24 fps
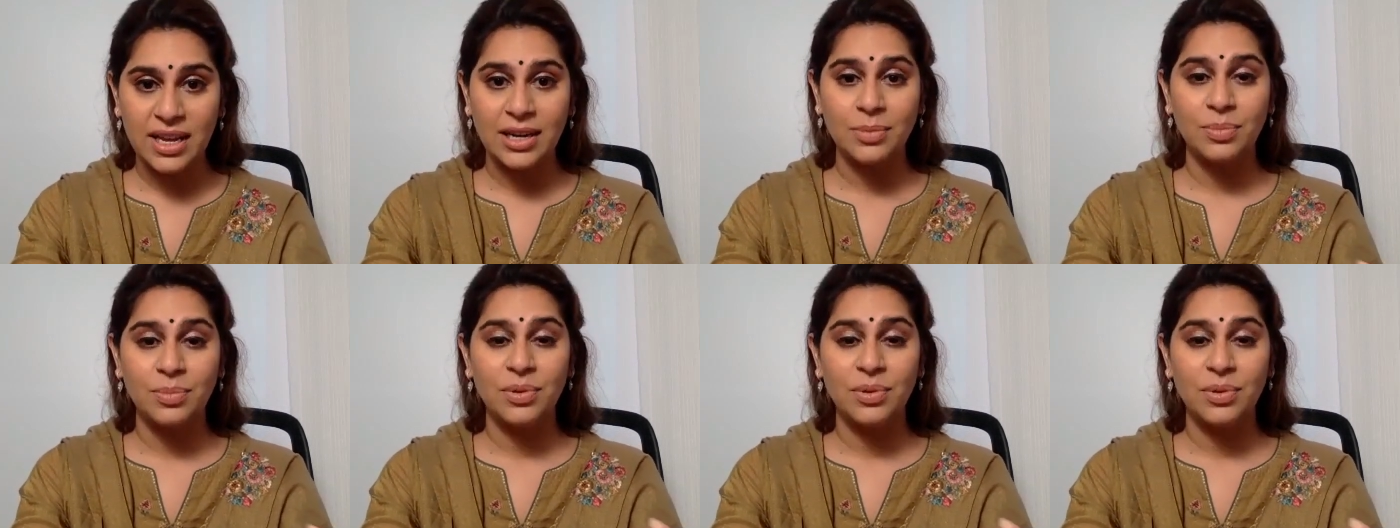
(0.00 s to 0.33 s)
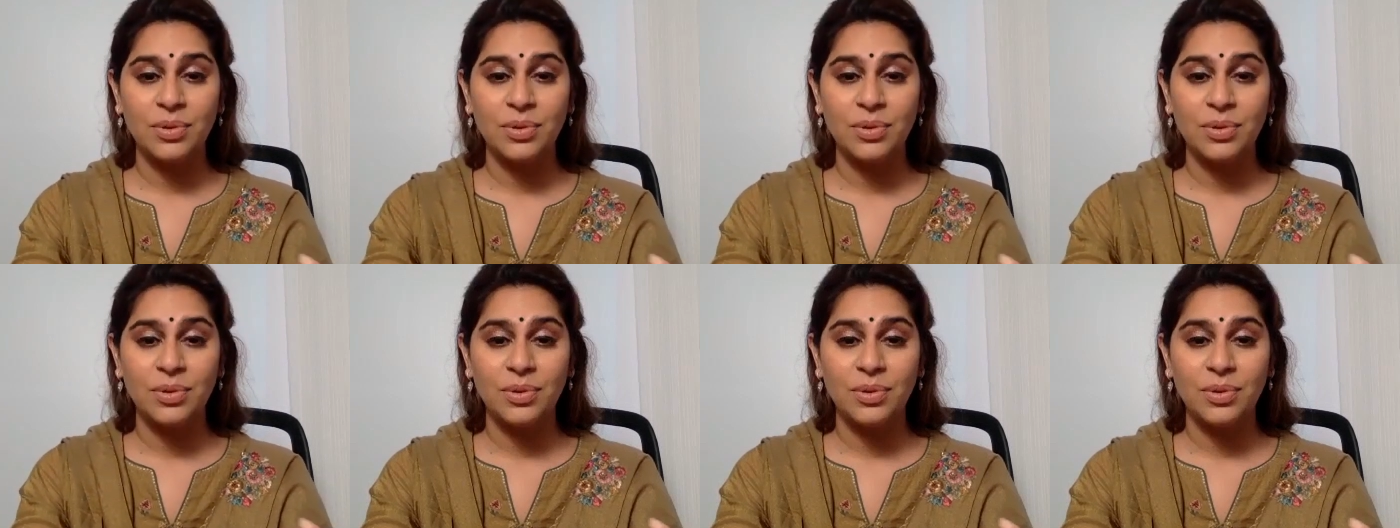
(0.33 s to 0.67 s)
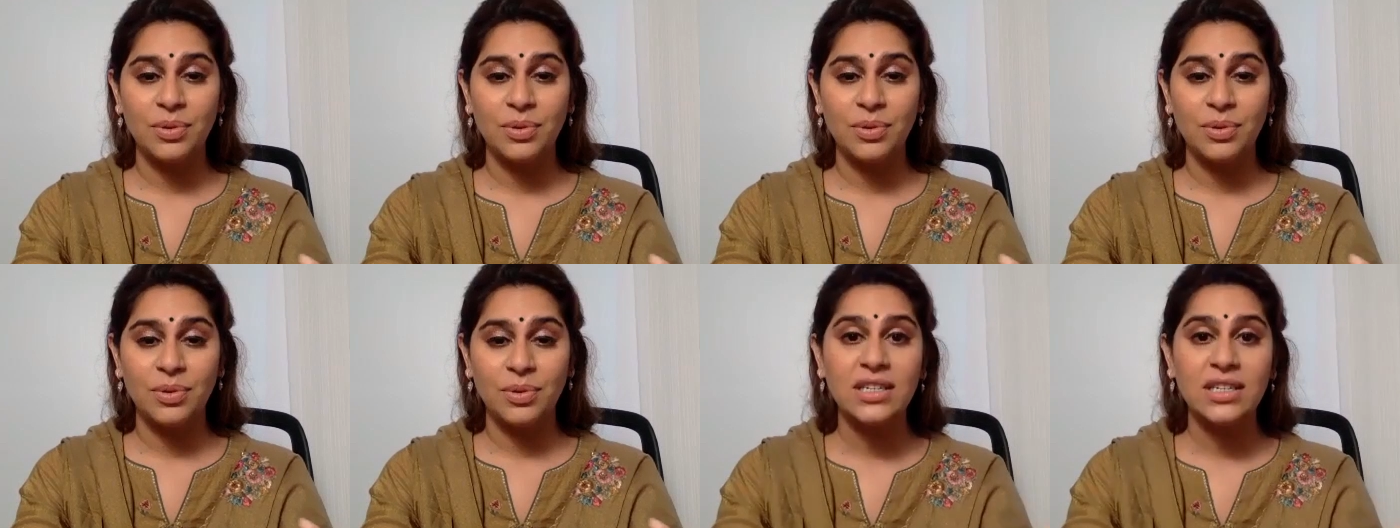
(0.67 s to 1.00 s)
but the rest of
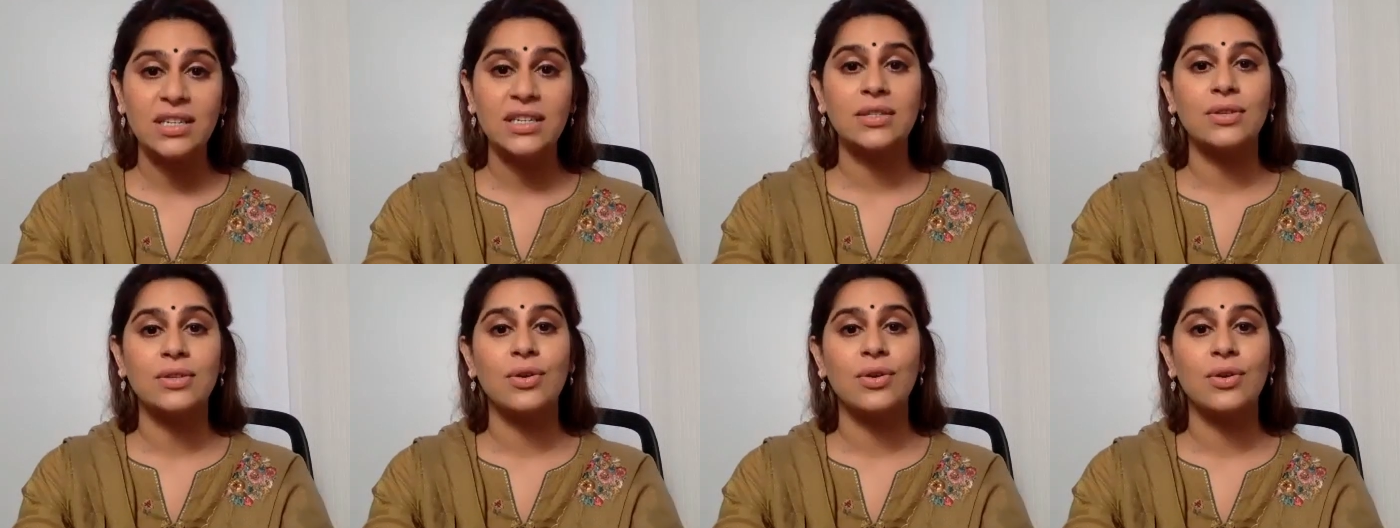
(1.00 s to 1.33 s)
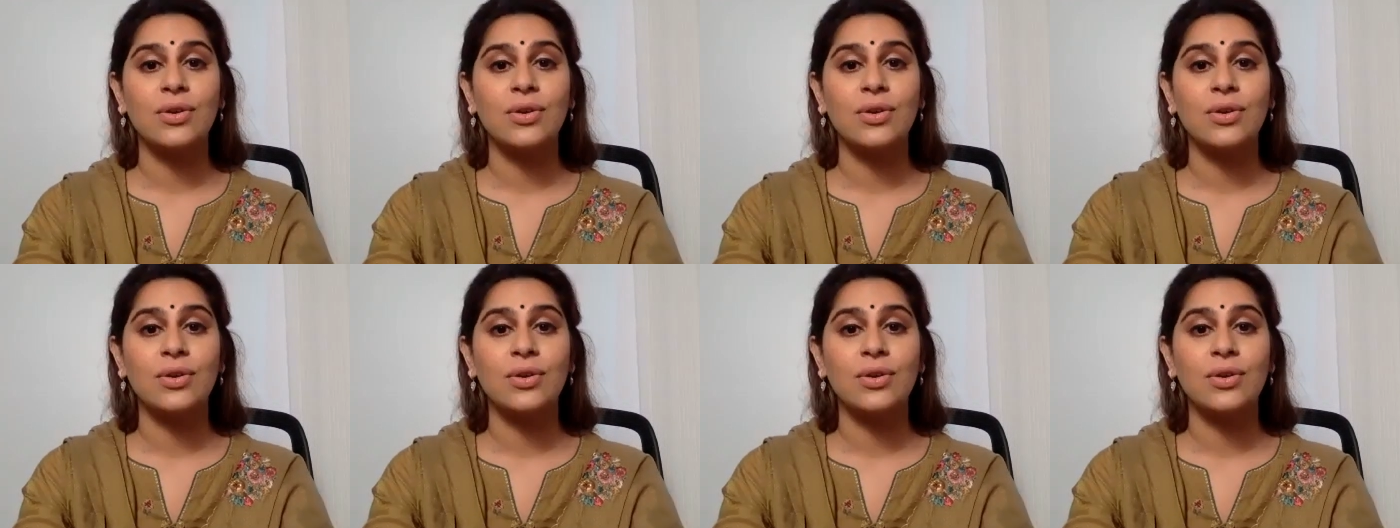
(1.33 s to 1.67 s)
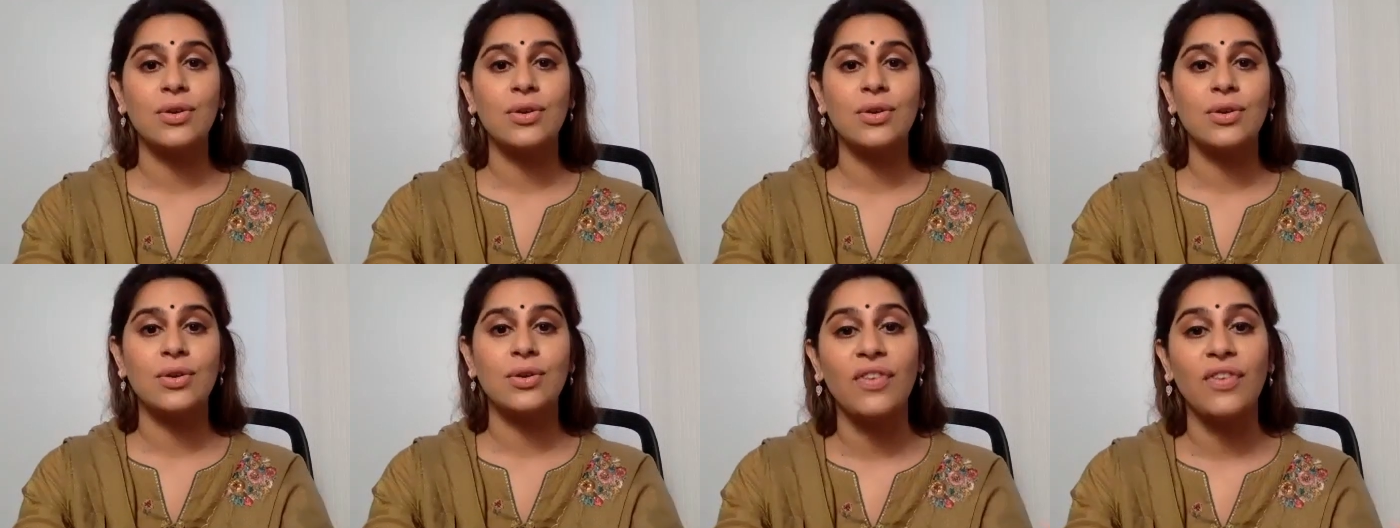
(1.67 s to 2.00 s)
it is all about
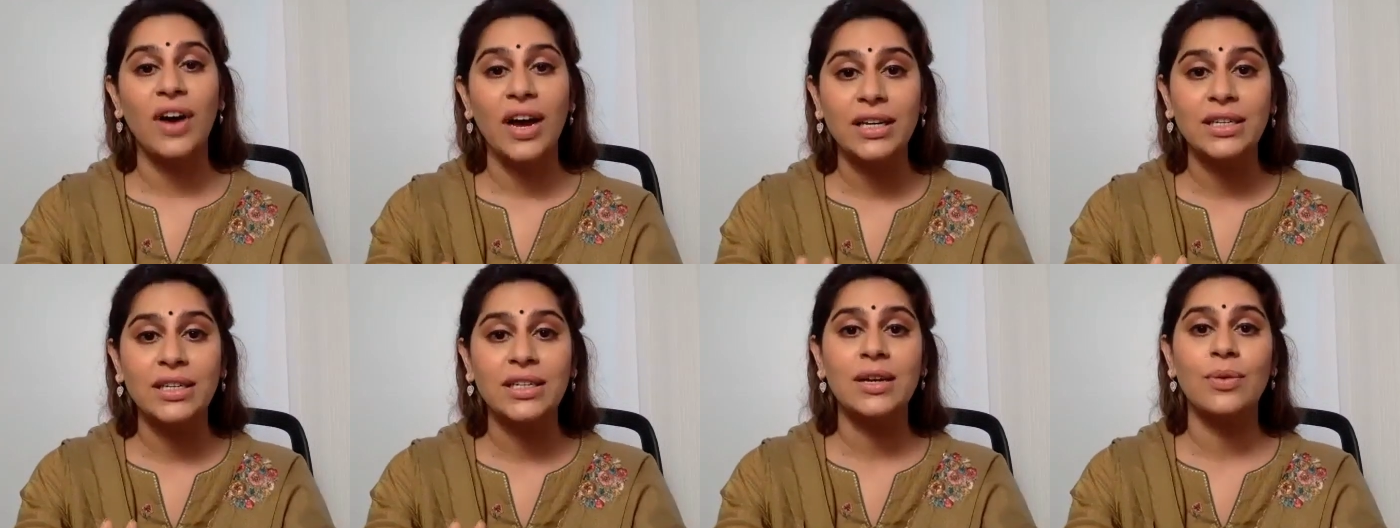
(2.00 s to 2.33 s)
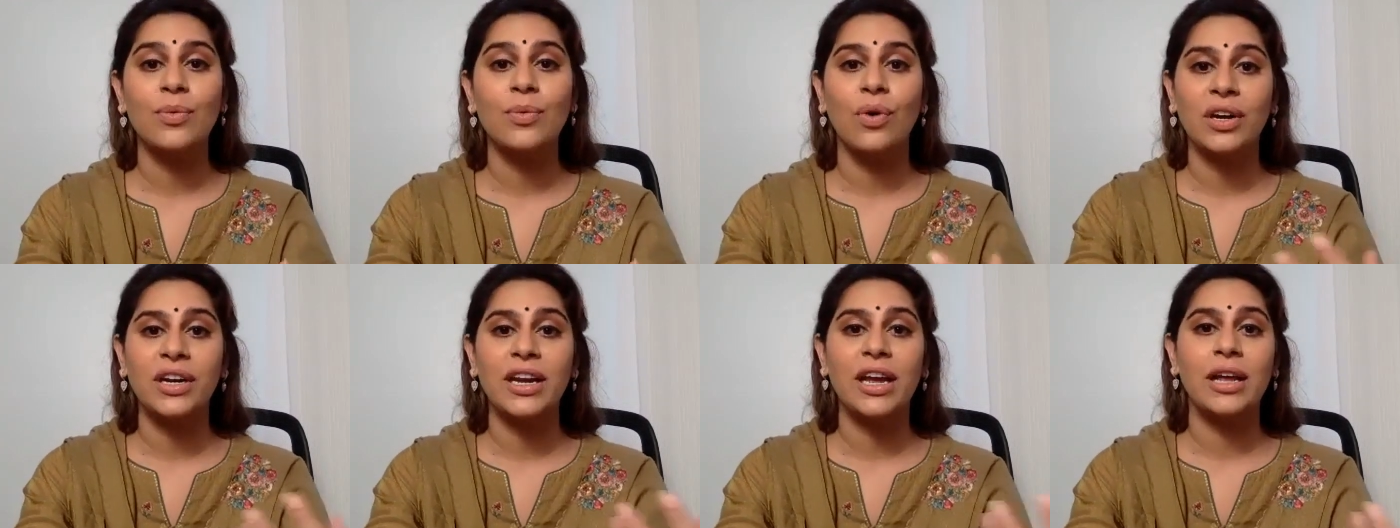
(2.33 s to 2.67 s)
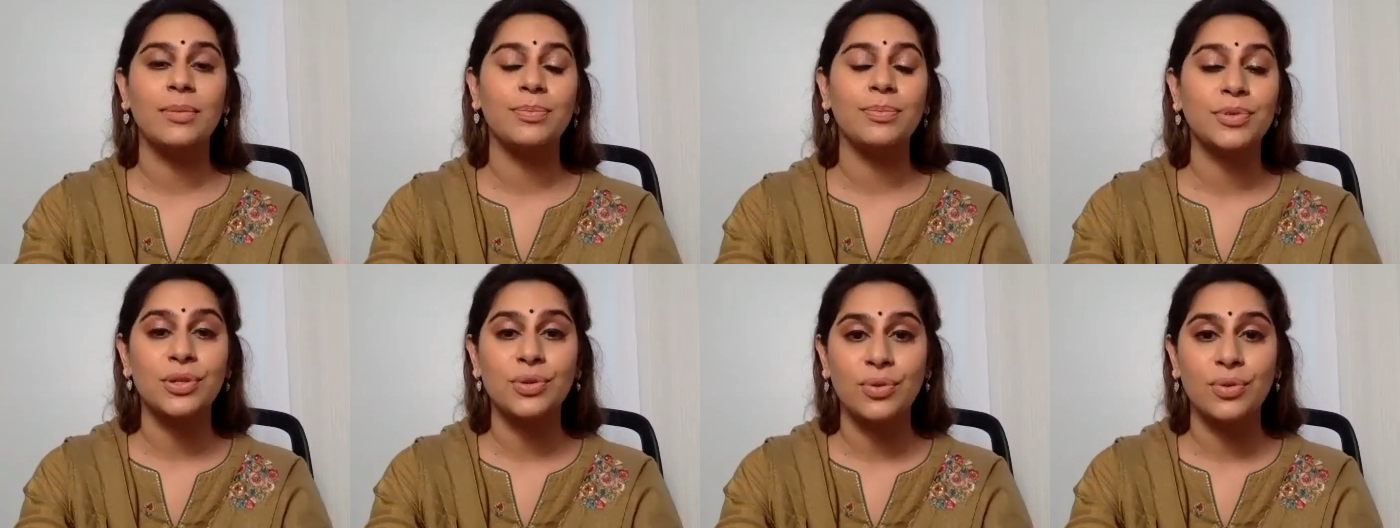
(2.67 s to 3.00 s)
finding what
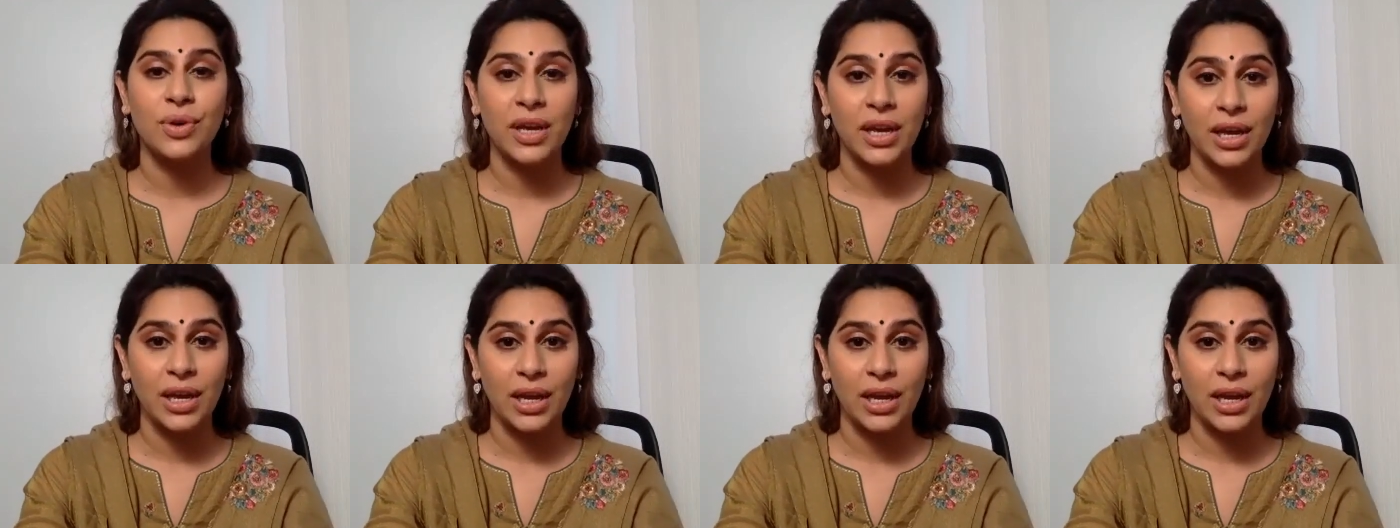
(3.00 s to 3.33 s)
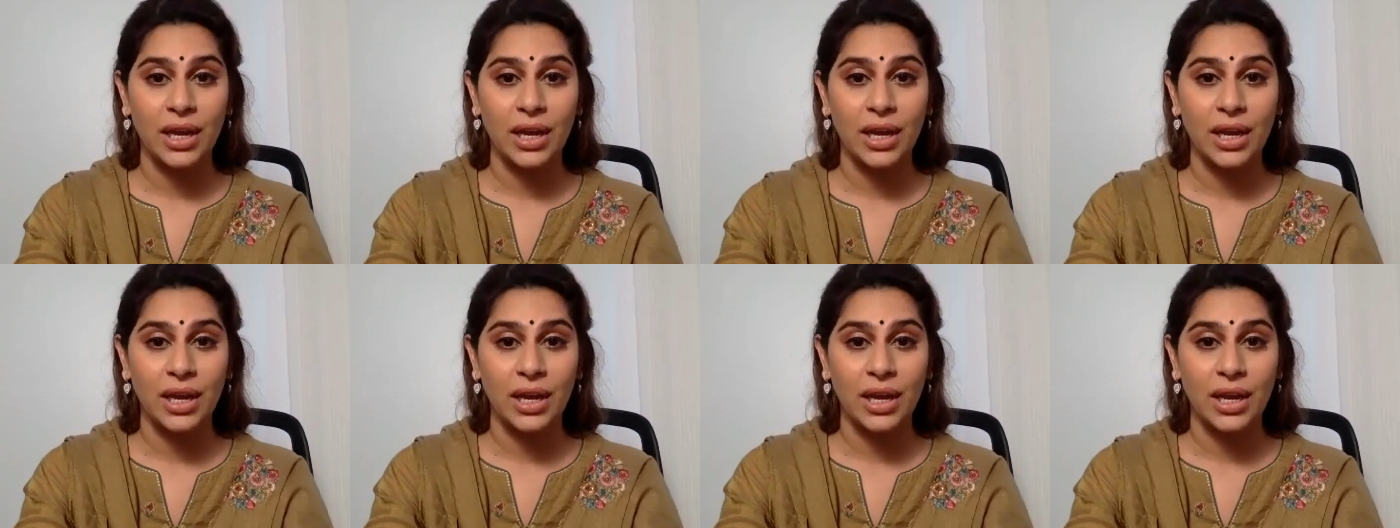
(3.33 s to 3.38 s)
helps you heal.